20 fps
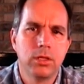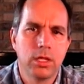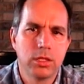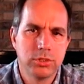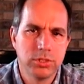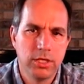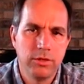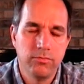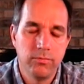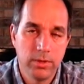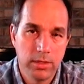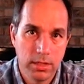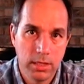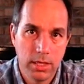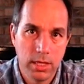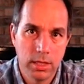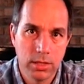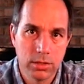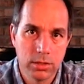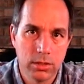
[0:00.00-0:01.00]
achievement
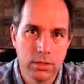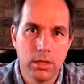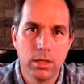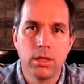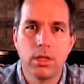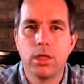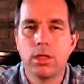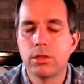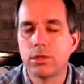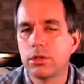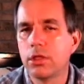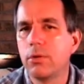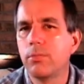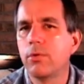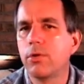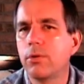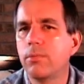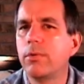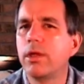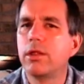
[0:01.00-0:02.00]
tests. Some
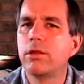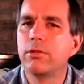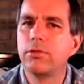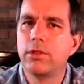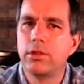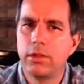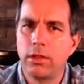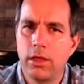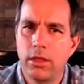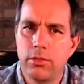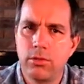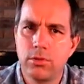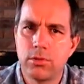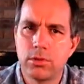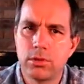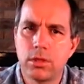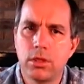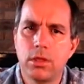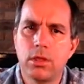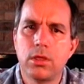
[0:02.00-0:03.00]
are better than
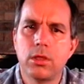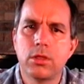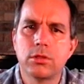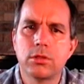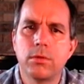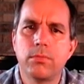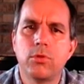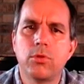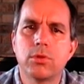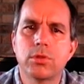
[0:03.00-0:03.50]
others. Some of the